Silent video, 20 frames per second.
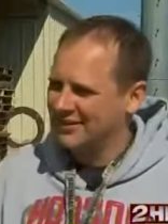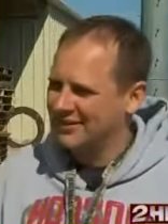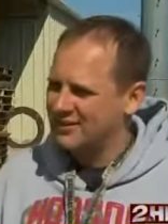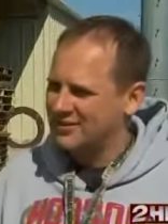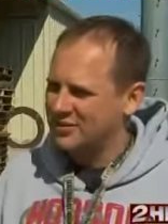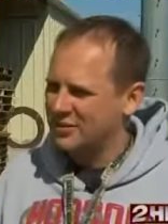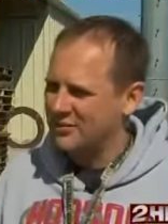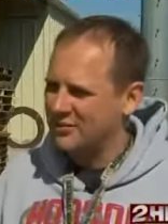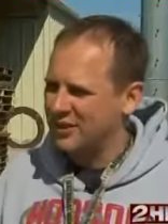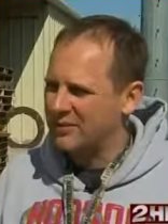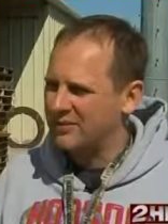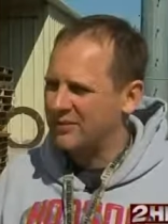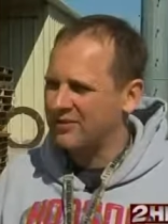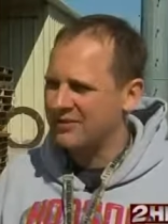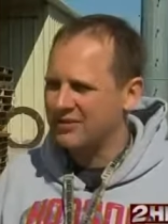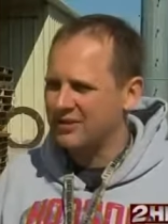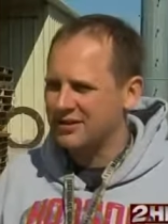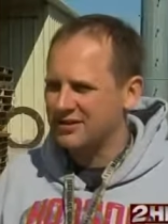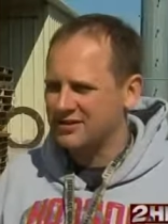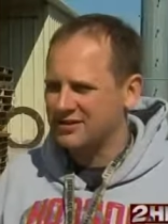so maybe it'll
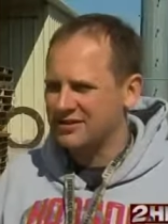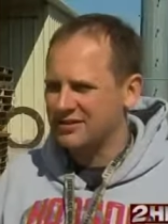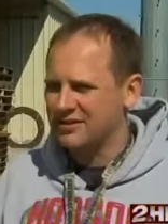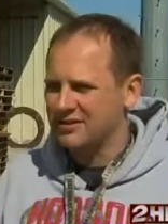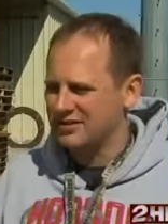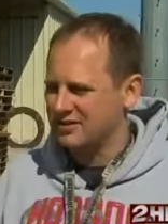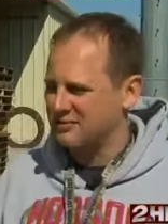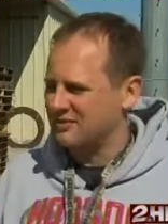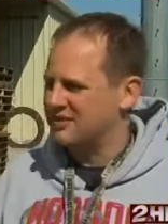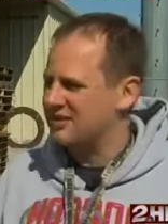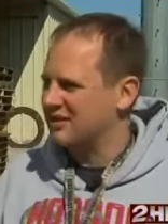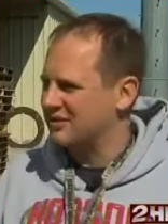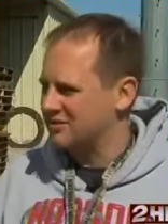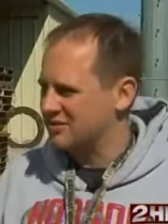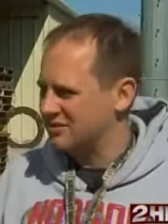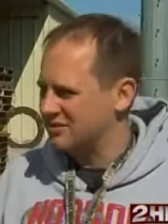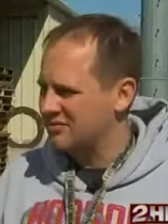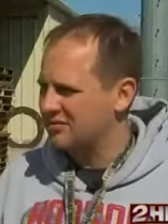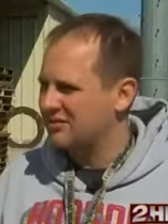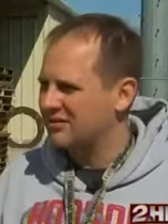get get some
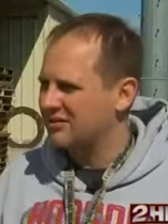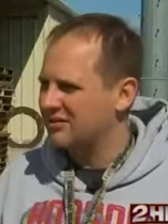attention.